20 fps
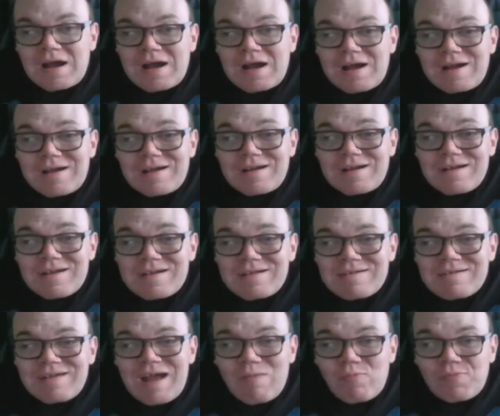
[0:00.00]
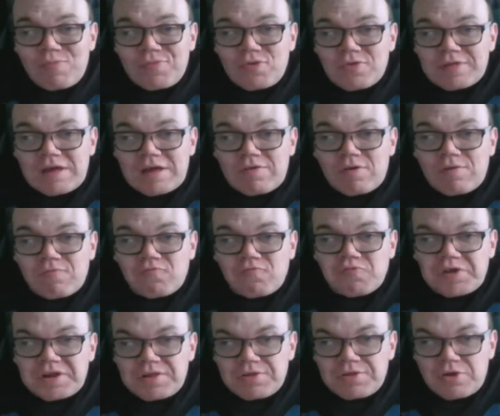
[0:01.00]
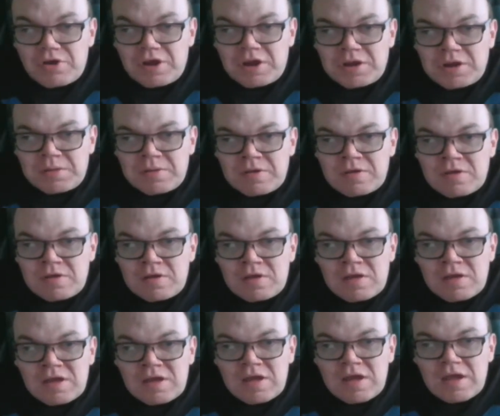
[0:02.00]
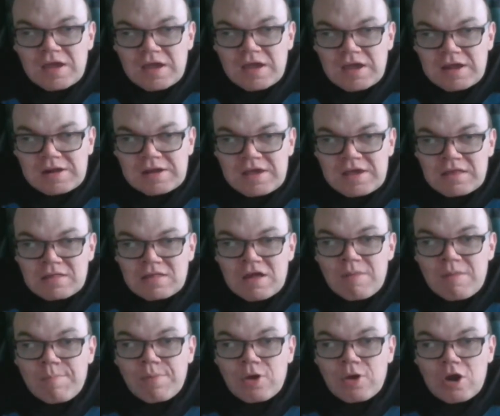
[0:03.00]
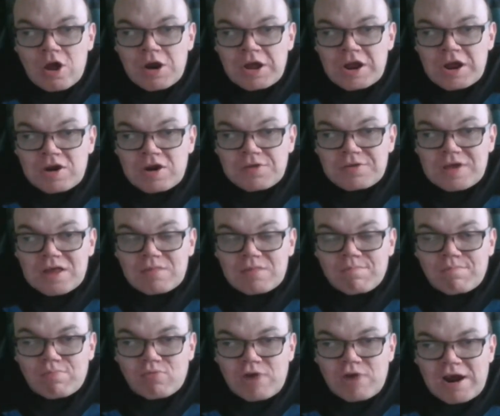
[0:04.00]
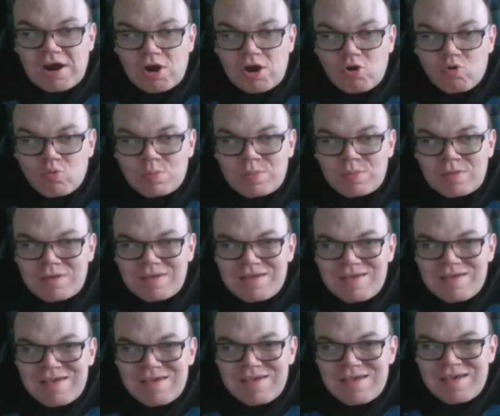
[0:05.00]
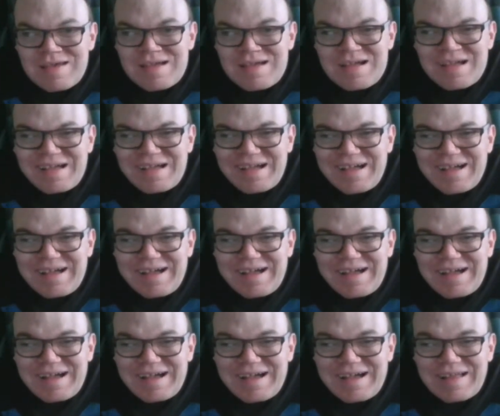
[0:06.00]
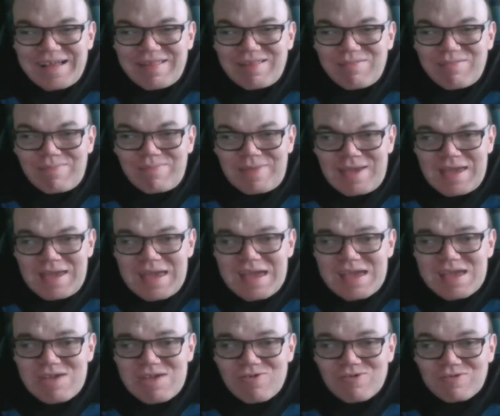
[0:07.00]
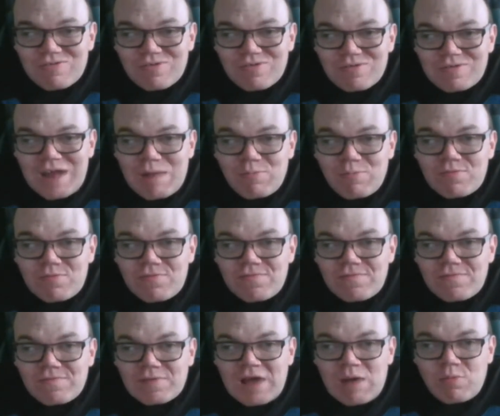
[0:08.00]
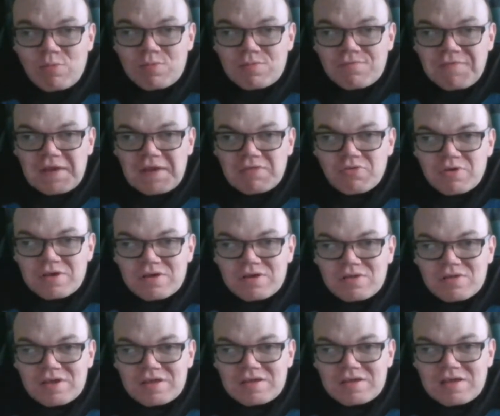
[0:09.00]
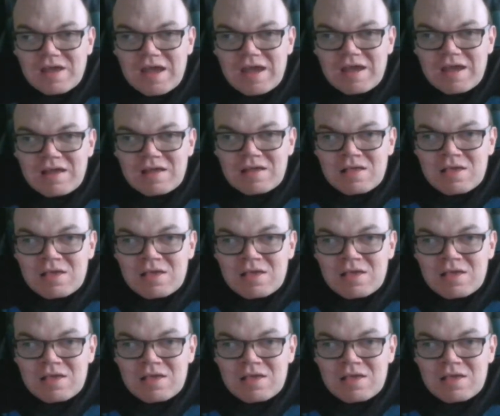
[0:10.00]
And Catwoman does have a redesign. And it's blonde hair, she has brown. And me, or does Calvin's face look like they